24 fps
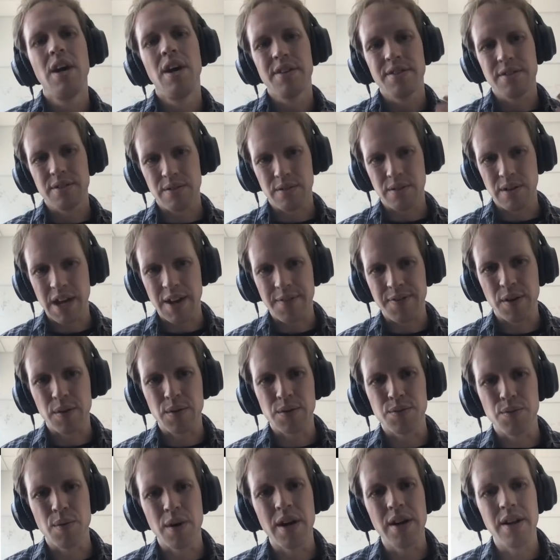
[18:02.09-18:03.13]
So f
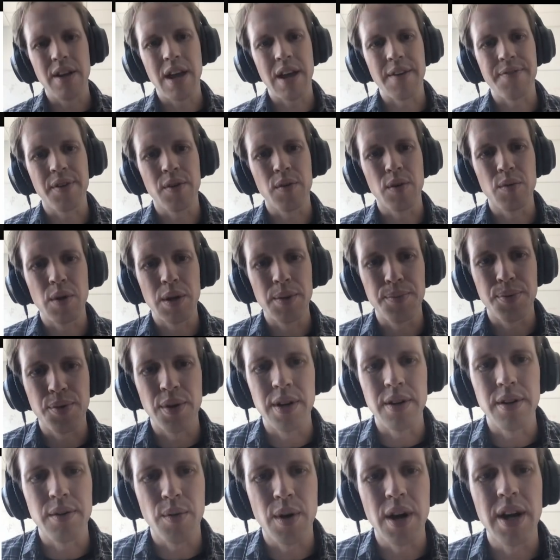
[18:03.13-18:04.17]
equals 1, f equals
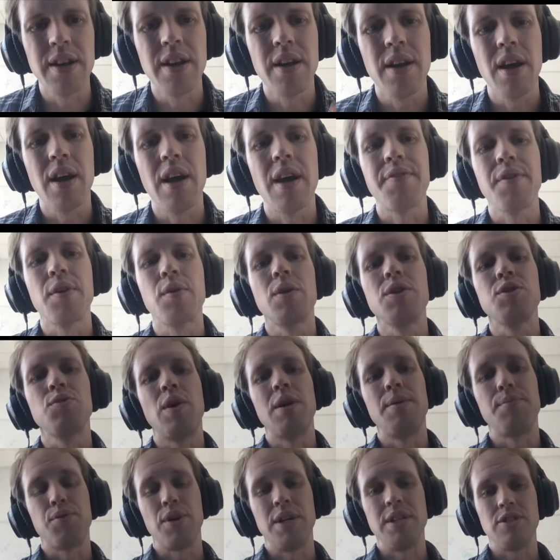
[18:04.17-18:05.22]
1.1, f equals
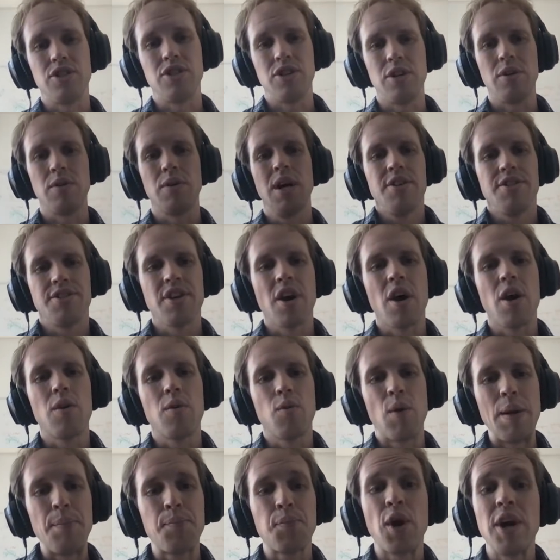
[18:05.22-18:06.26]
1.2. So
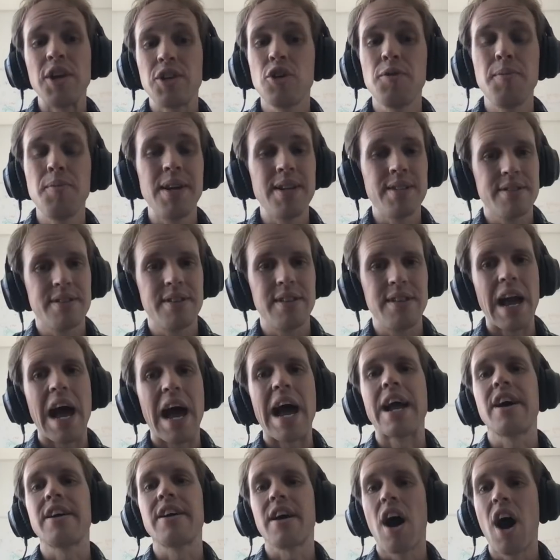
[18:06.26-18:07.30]
1.2 means
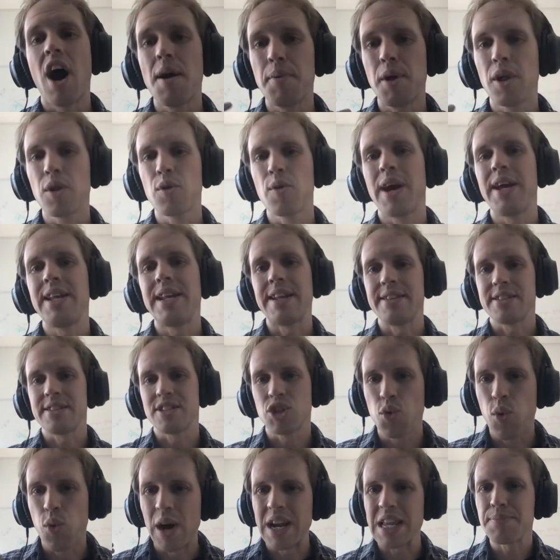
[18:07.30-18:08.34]
I got a Hubble rate that is
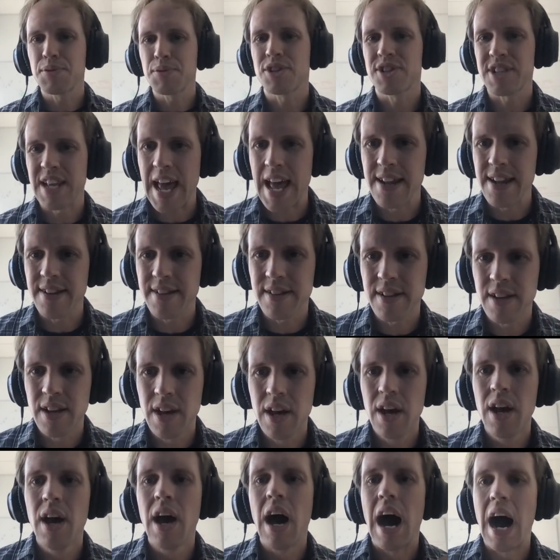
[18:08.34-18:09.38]
20%
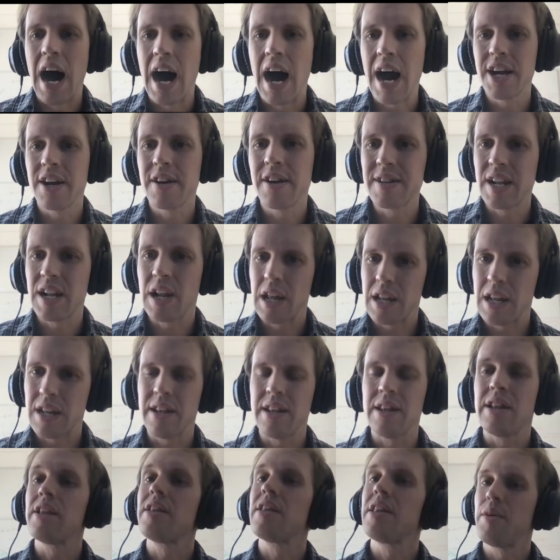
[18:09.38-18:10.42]
higher than
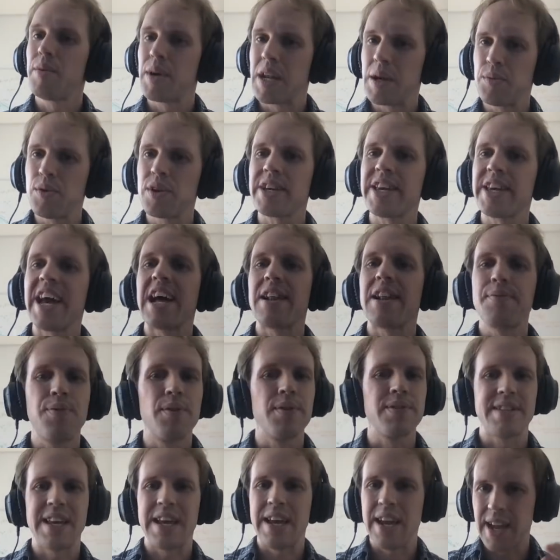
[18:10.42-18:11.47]
what I would get
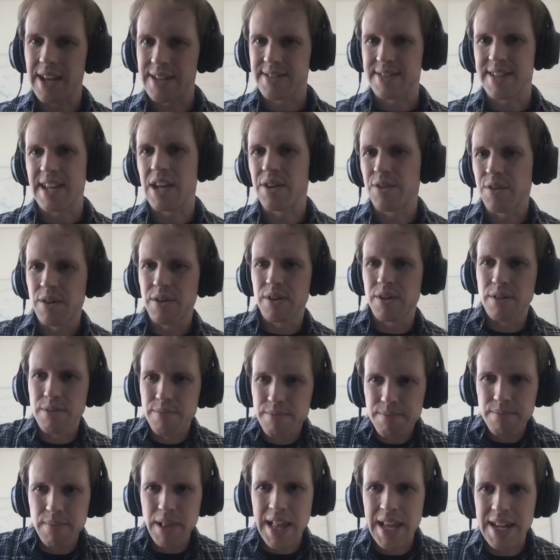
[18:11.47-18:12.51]
for, say, a
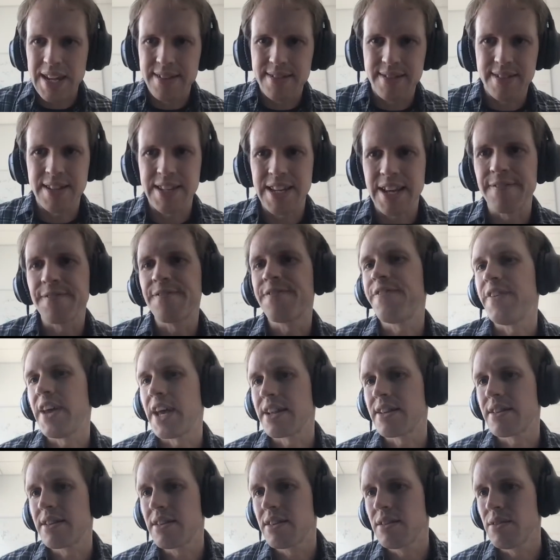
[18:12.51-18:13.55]
standard lambda CDM
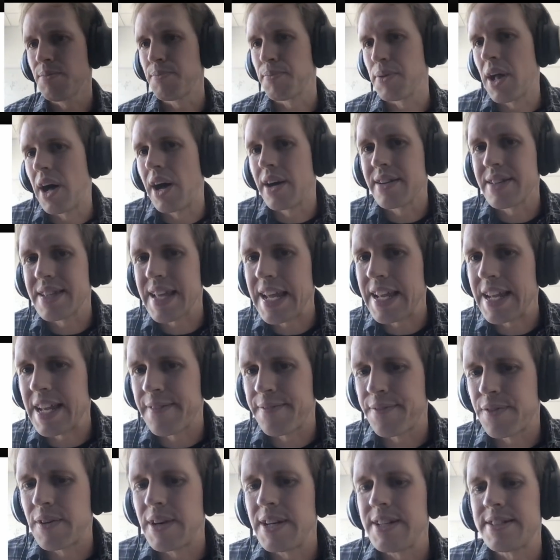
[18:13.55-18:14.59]
fit to Planck data,
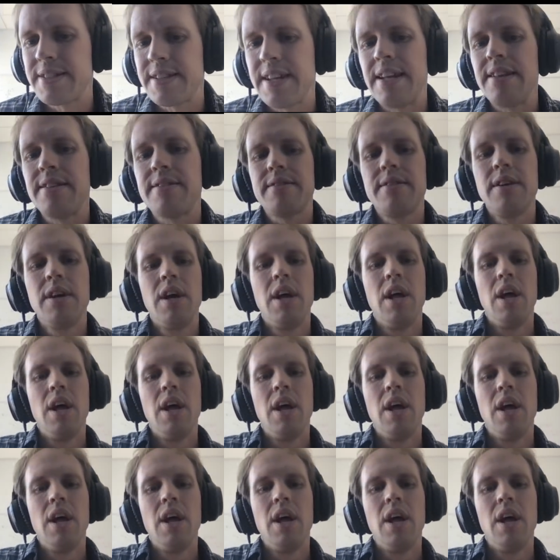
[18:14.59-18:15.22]
for instance.